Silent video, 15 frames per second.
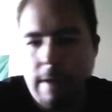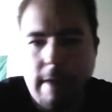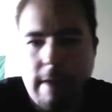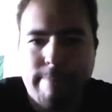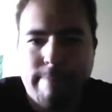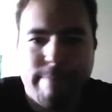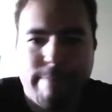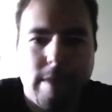
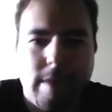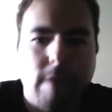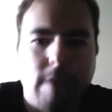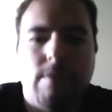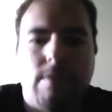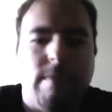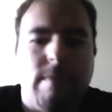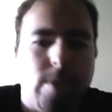And,
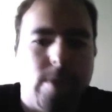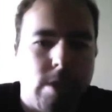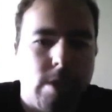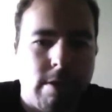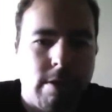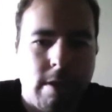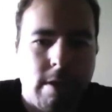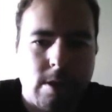as far as the
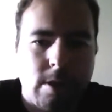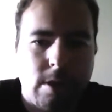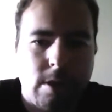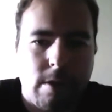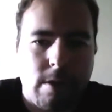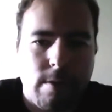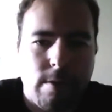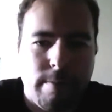other costs
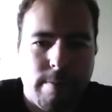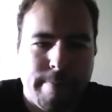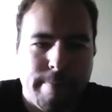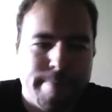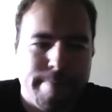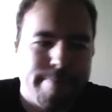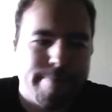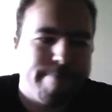go,
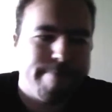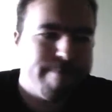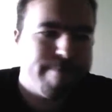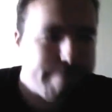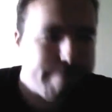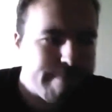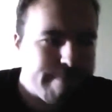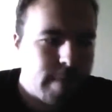
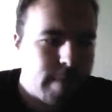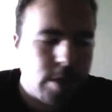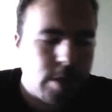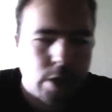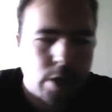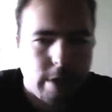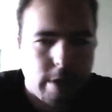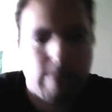
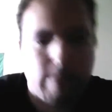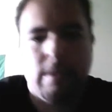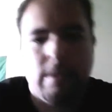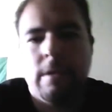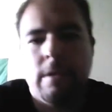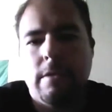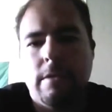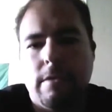sure,
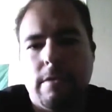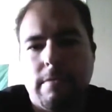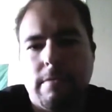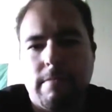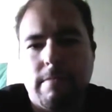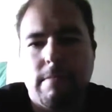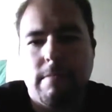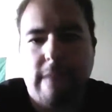
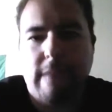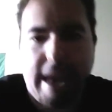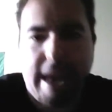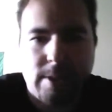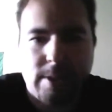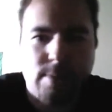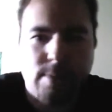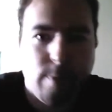
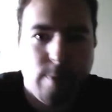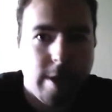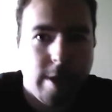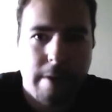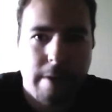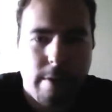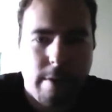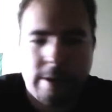gas, we
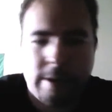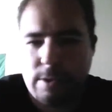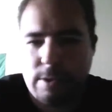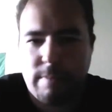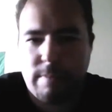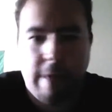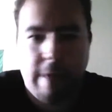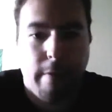know, is
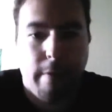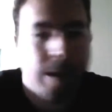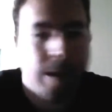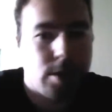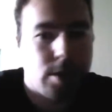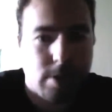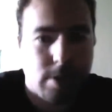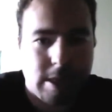
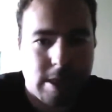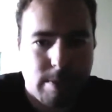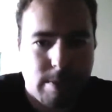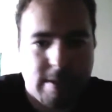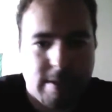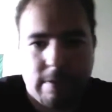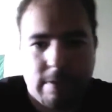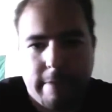outrageously
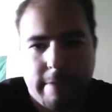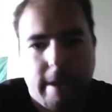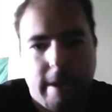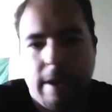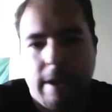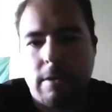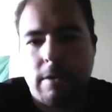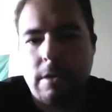expensive right
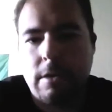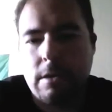now.